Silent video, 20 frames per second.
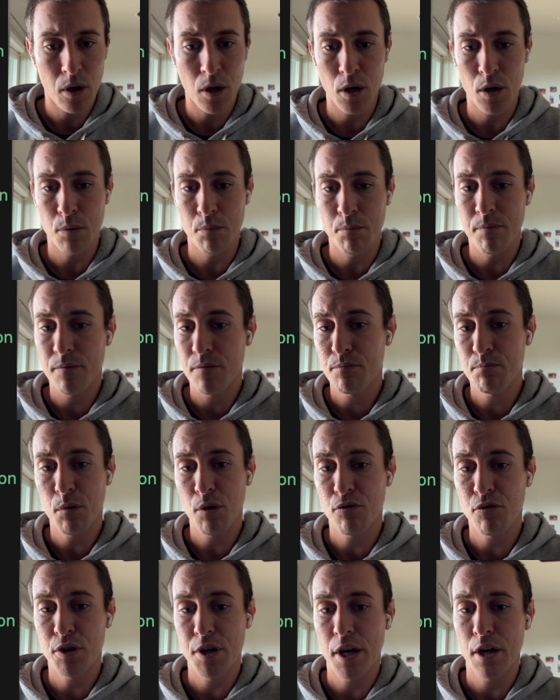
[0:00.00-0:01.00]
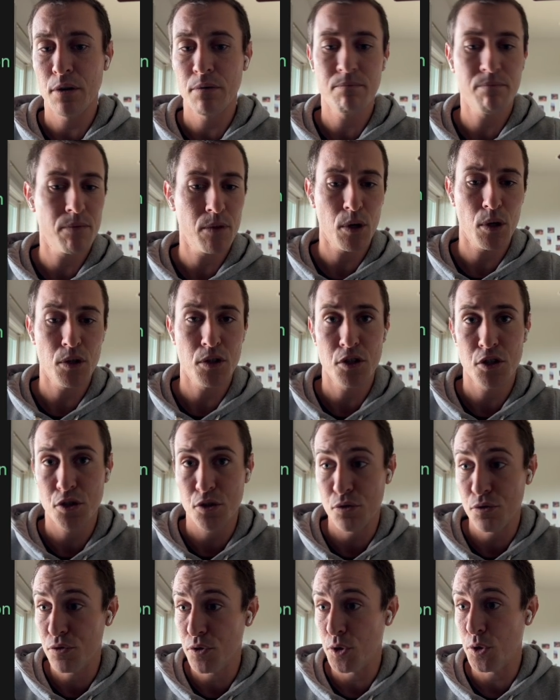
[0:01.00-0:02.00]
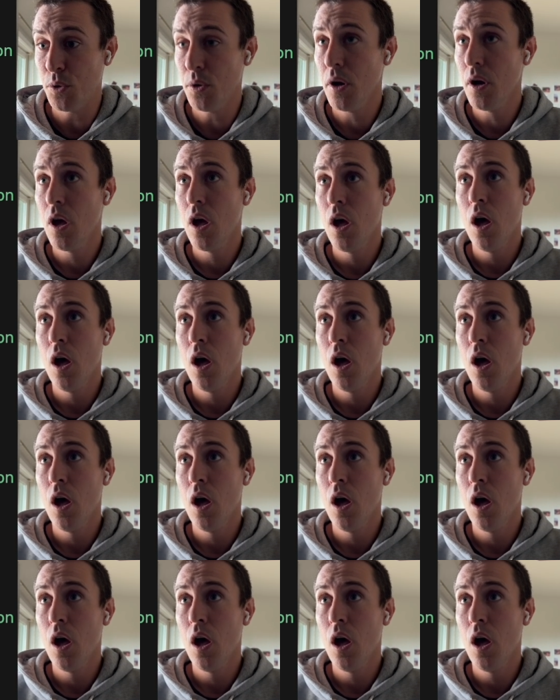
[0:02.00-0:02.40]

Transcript: But for now, I'll just do foo.